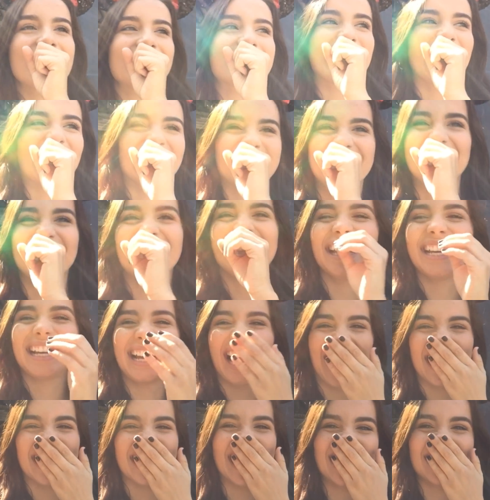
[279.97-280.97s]
was touching the
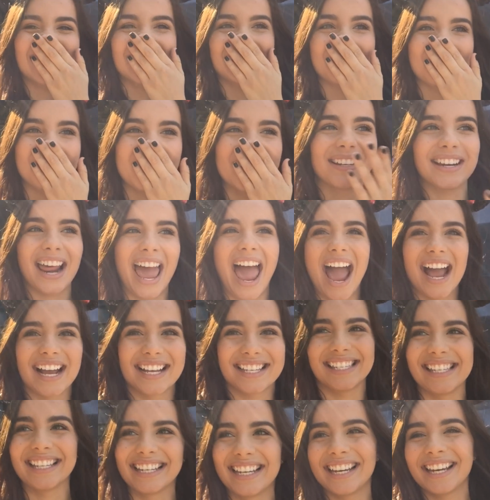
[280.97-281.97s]
guy next to me on
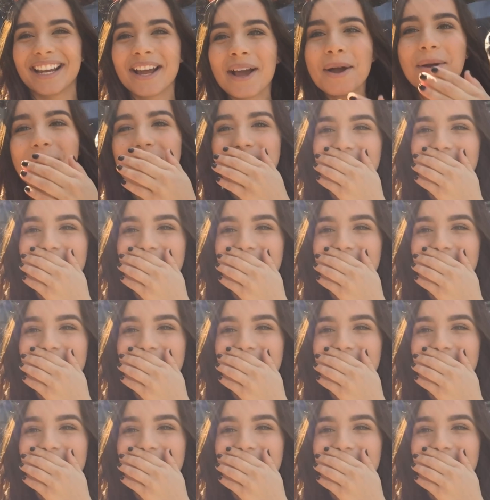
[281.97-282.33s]
accident.